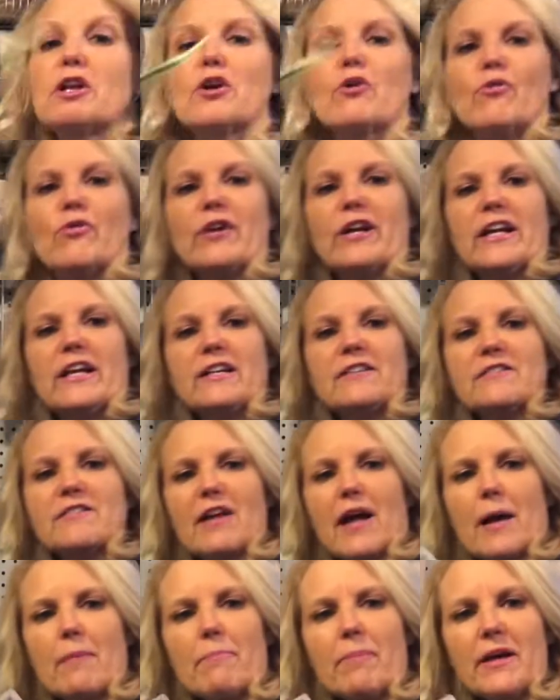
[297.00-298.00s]
greens,
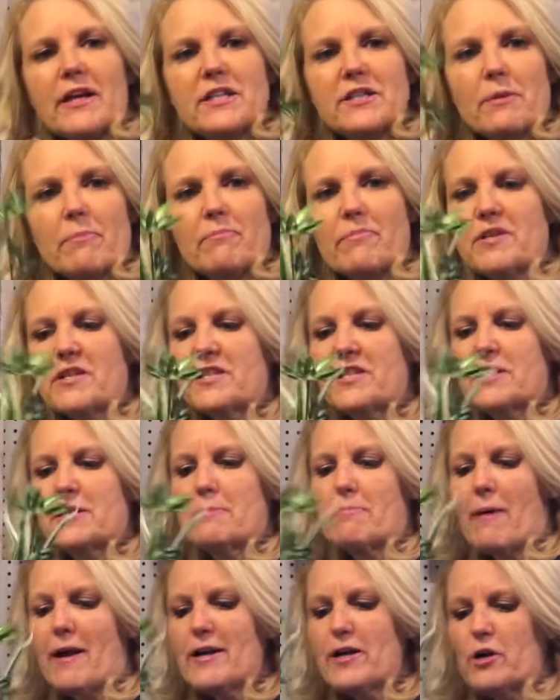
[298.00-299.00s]
I picked up this
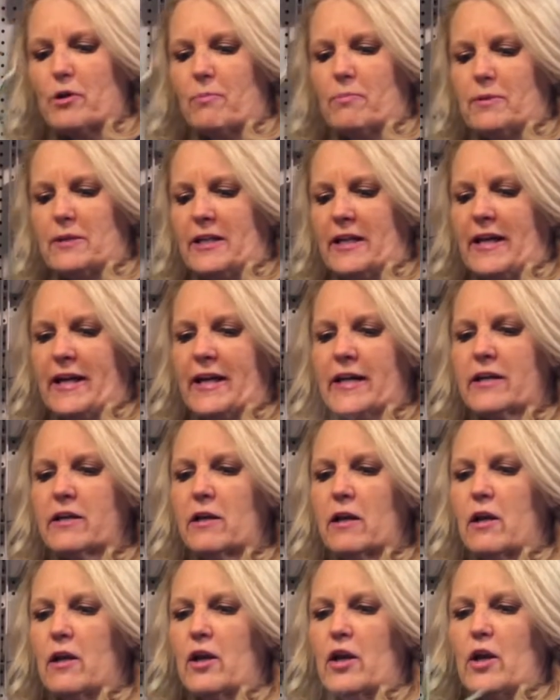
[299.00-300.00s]
spider plant.
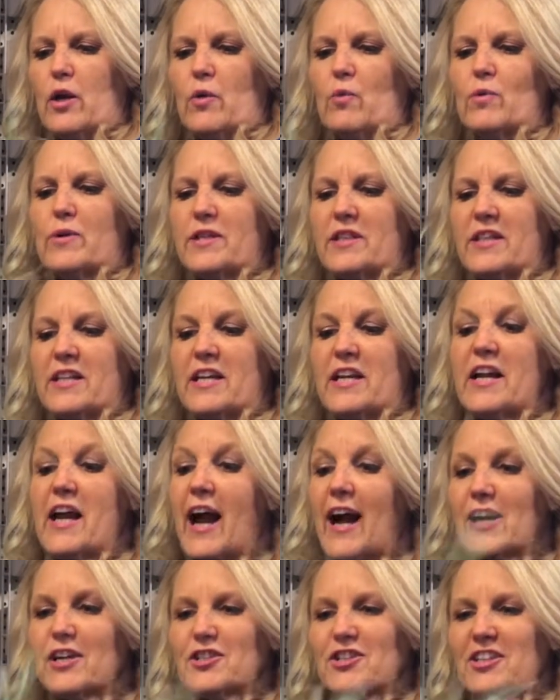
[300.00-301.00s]
It
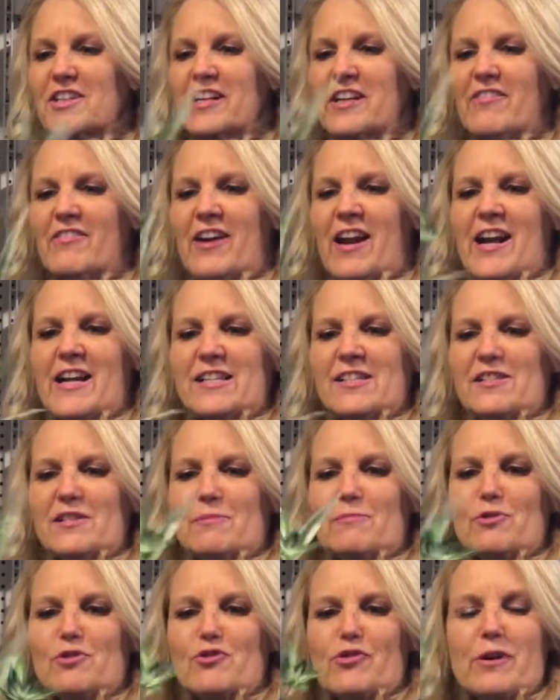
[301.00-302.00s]
actually even has
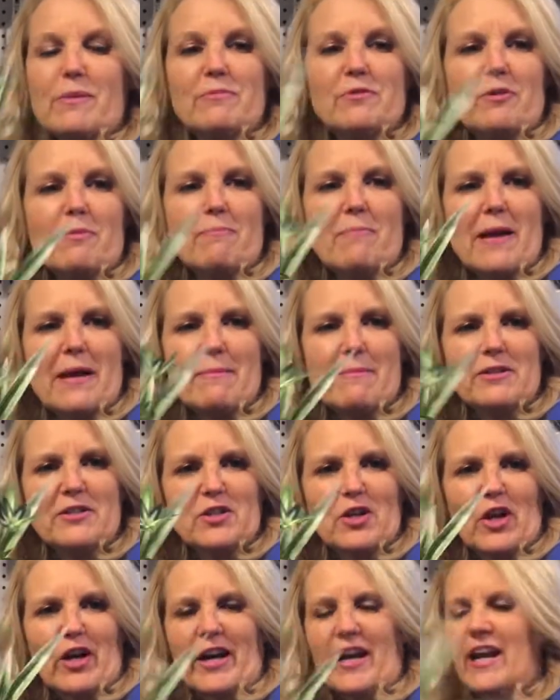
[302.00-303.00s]
some streams of babies
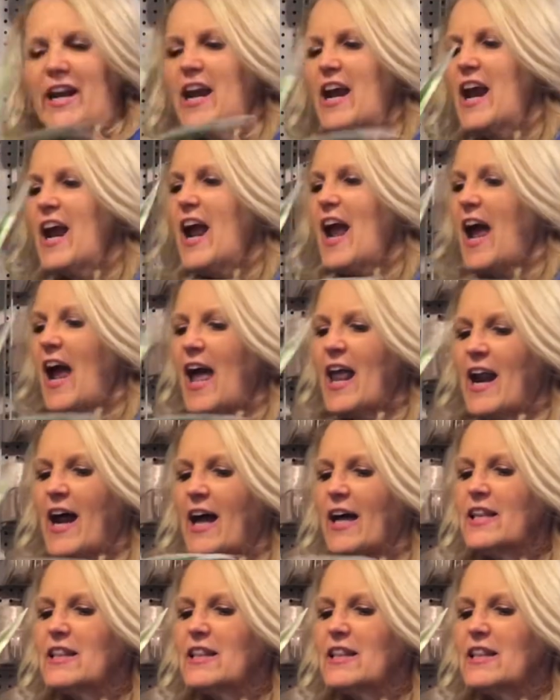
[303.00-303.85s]
on it. And I